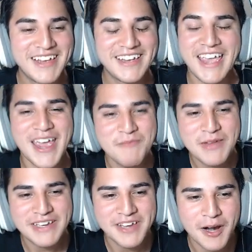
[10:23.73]
you can't
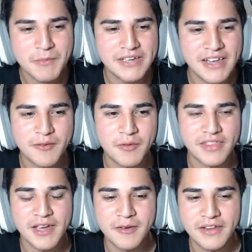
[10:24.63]
be a Darmin deck
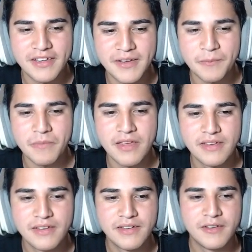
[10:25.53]
without um,
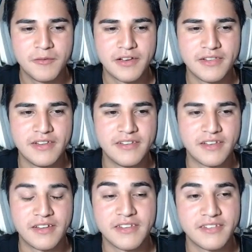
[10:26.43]
one of these,
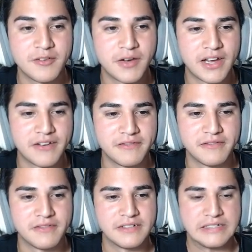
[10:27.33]
unless you have
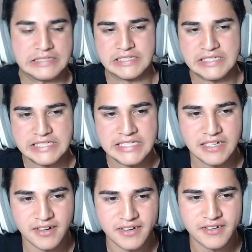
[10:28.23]
an
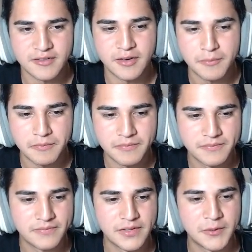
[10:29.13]
Econ or. Nope.
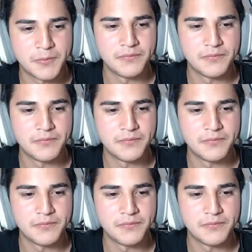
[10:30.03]
Nope.